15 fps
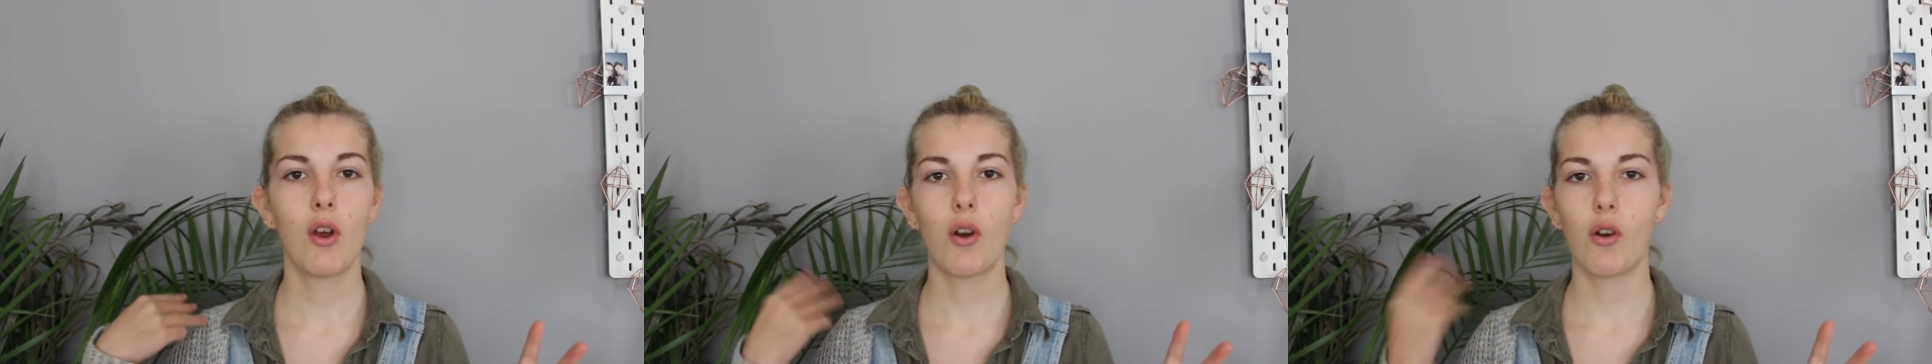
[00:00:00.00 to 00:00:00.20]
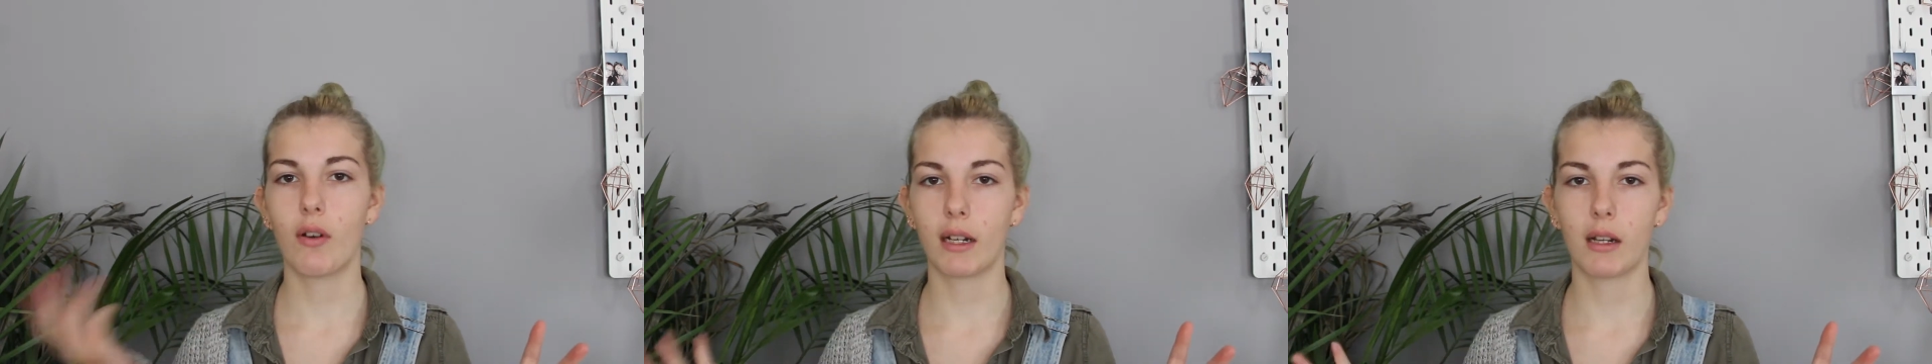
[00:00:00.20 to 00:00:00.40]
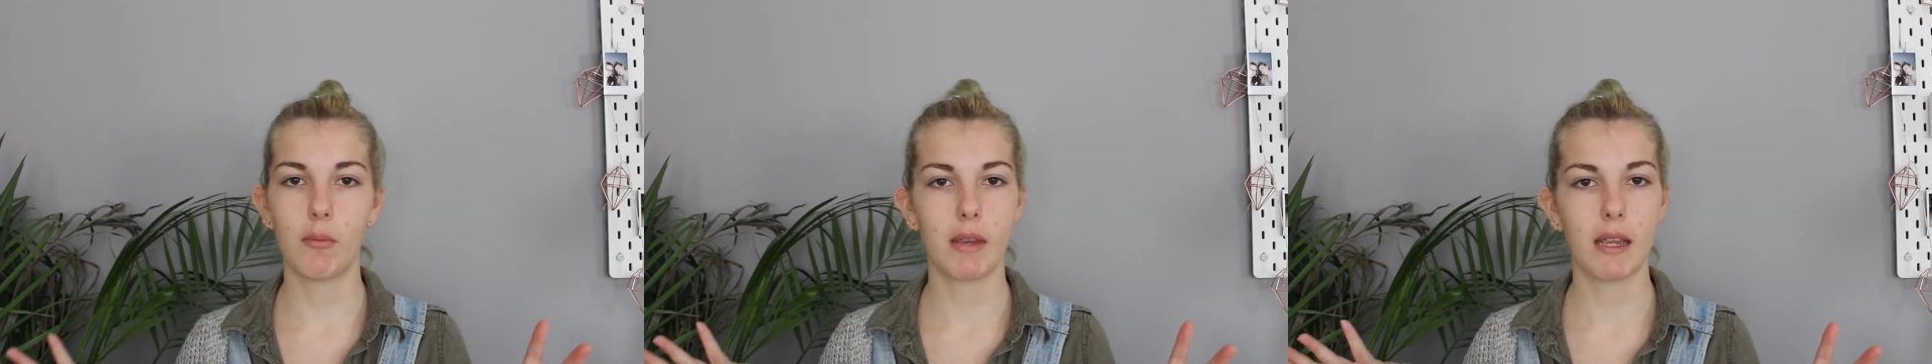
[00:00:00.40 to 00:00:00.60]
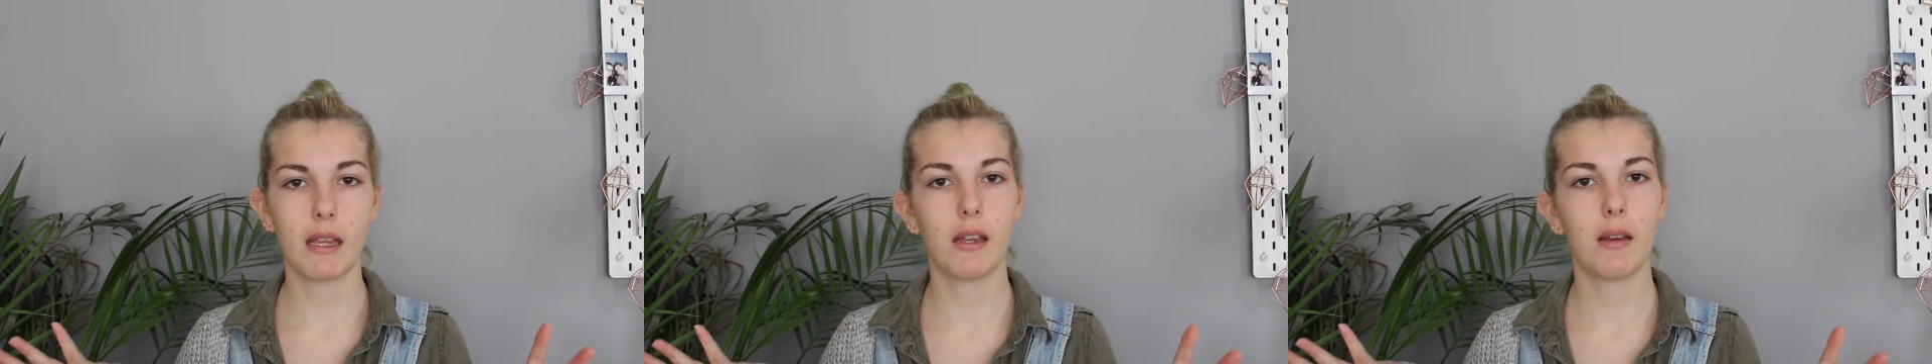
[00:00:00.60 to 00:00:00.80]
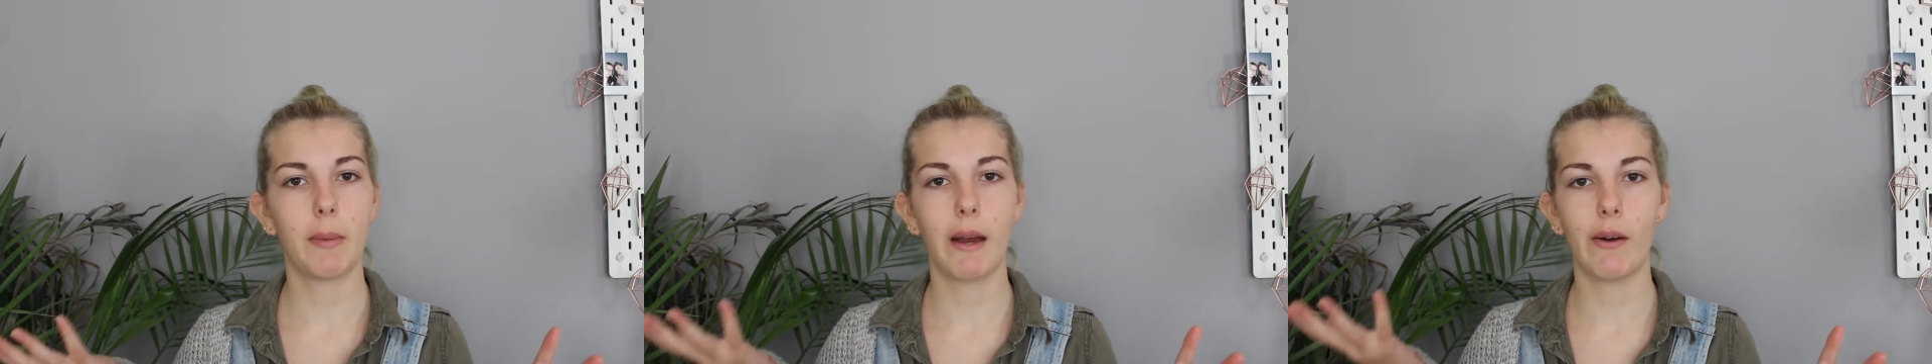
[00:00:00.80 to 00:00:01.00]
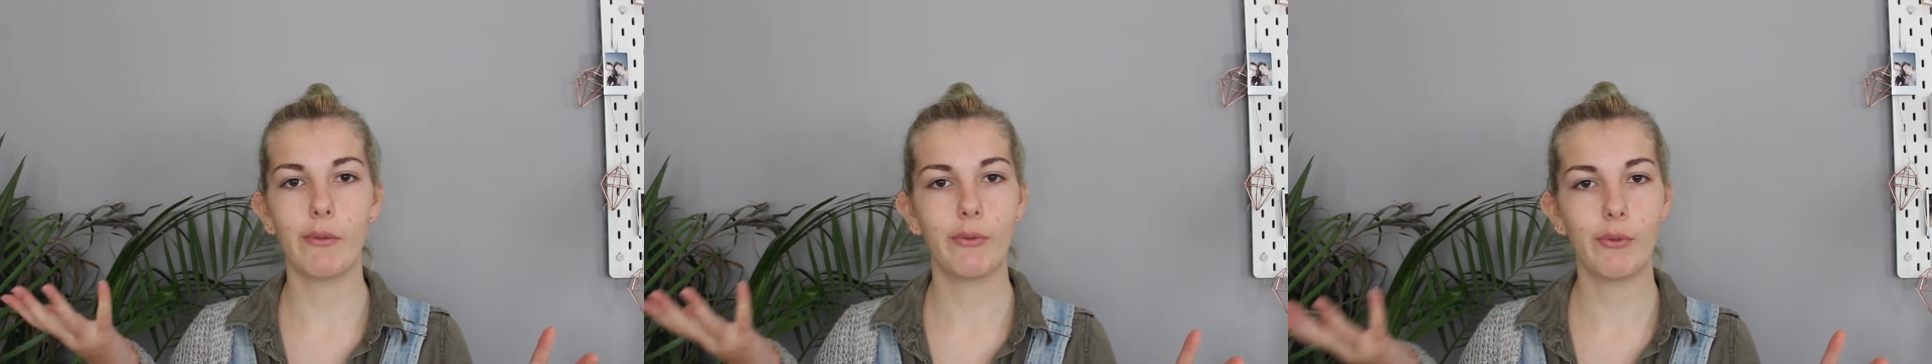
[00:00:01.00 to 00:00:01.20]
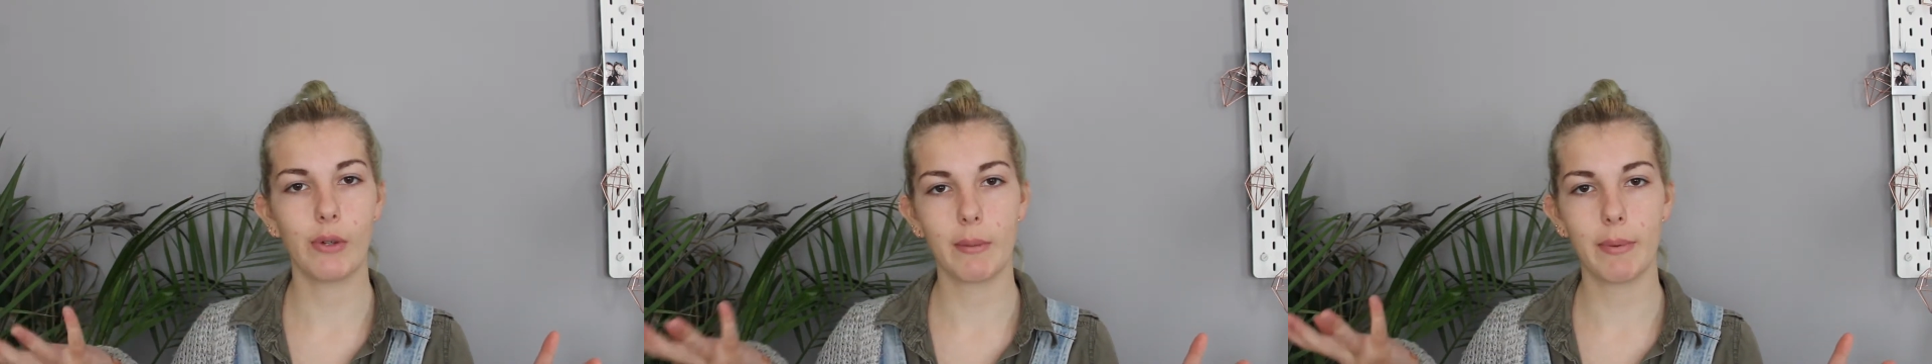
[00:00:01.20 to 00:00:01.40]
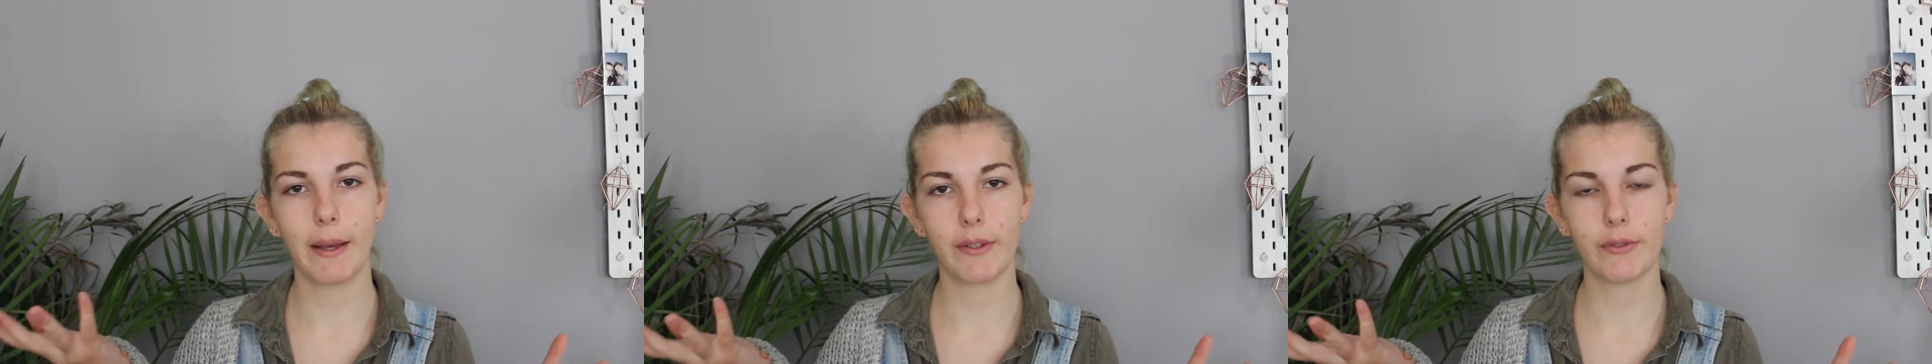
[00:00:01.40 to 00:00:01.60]
or it can be about
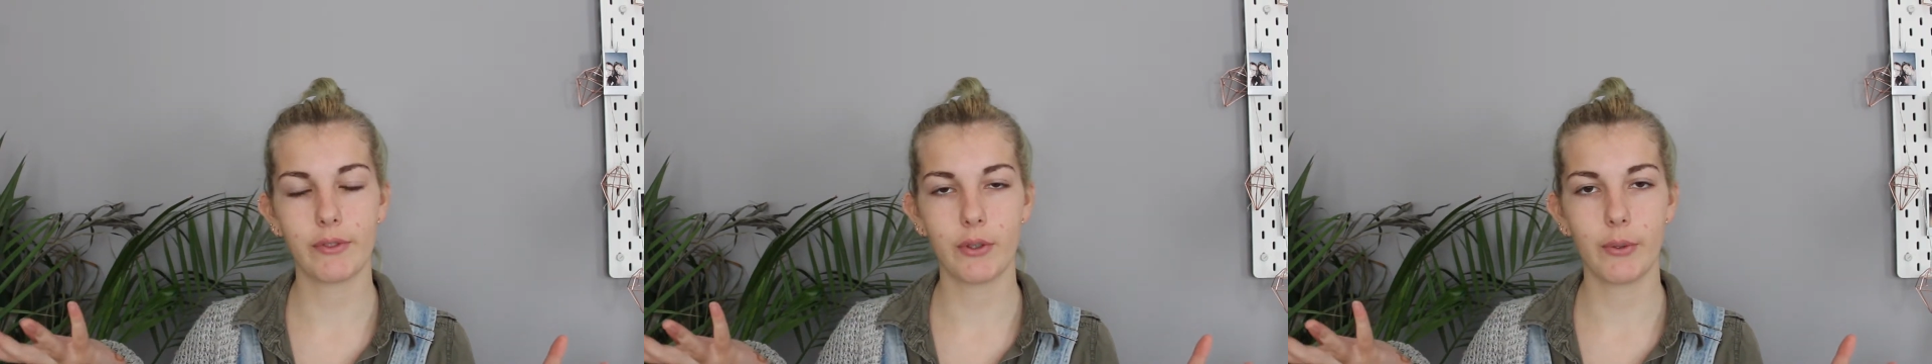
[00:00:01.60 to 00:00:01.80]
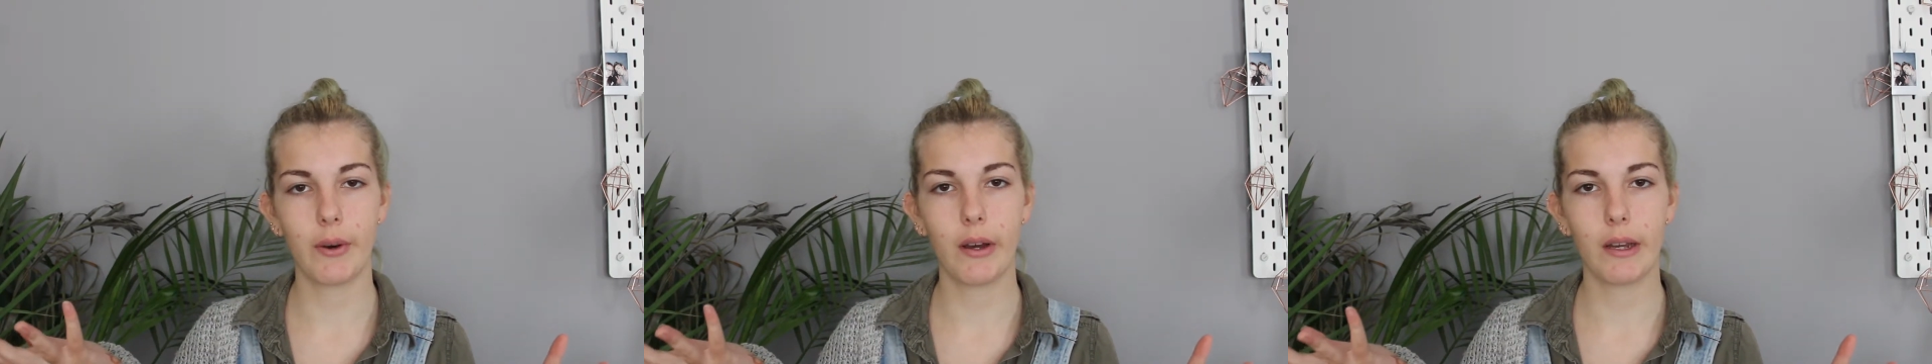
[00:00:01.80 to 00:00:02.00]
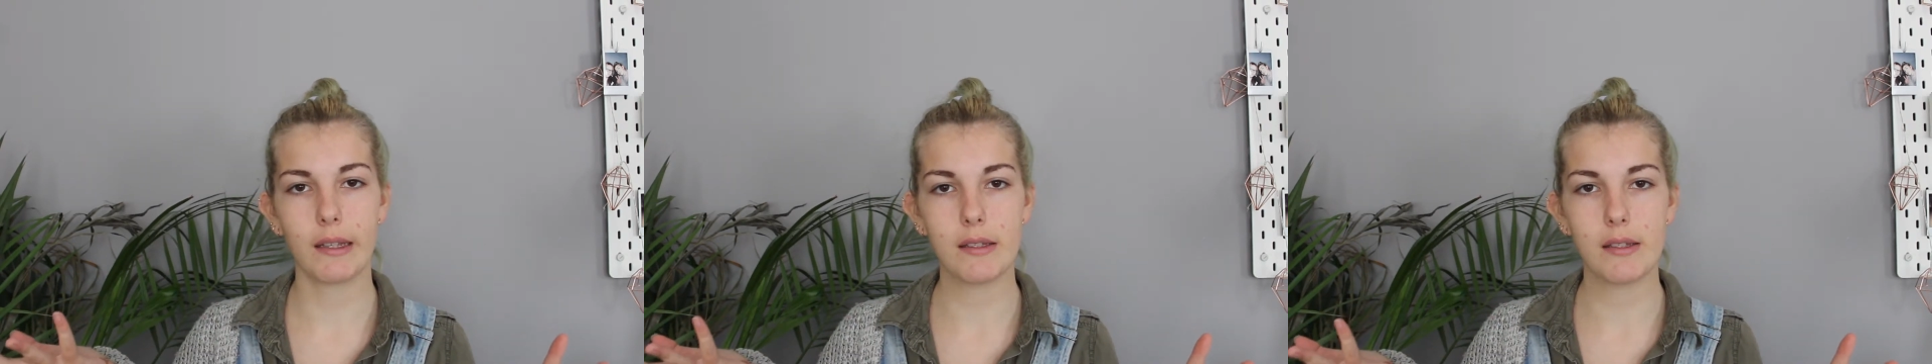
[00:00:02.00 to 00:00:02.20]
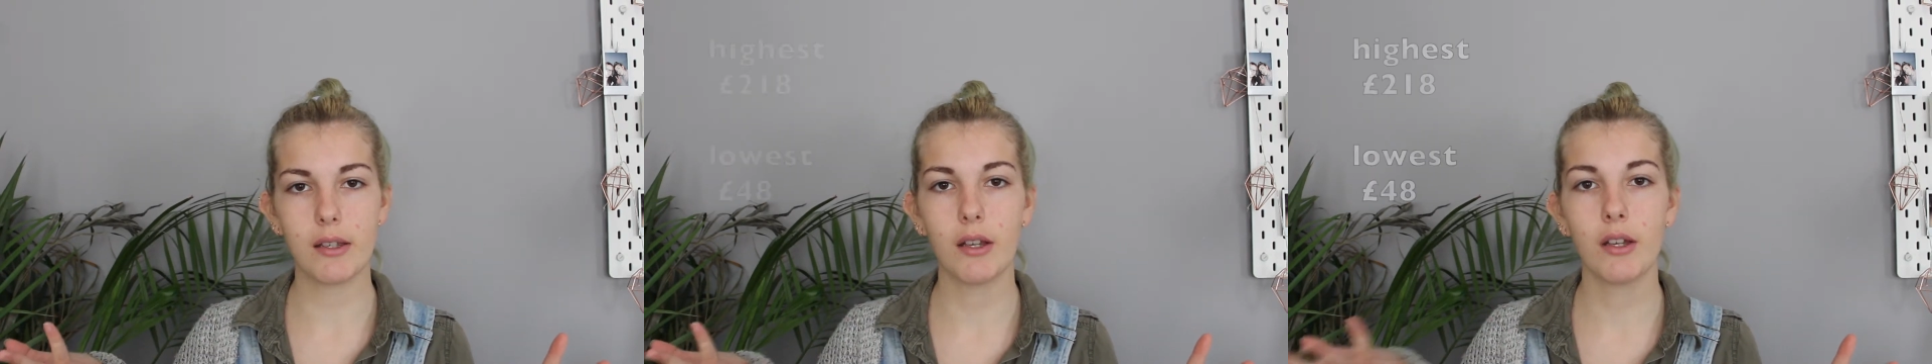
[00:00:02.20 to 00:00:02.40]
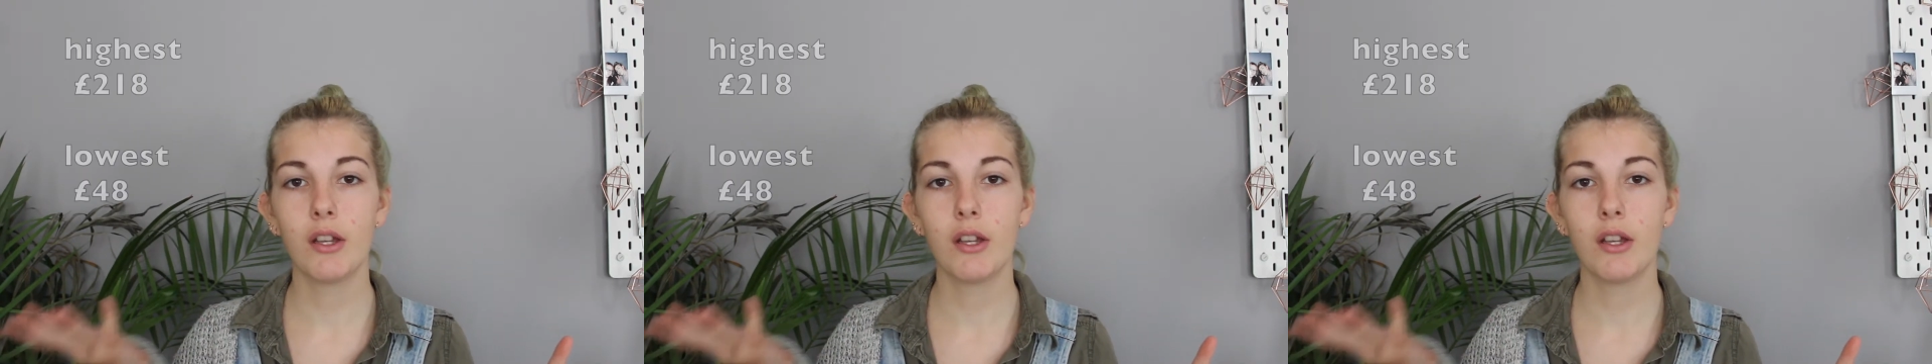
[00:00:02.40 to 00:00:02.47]
£40 for 2 hides.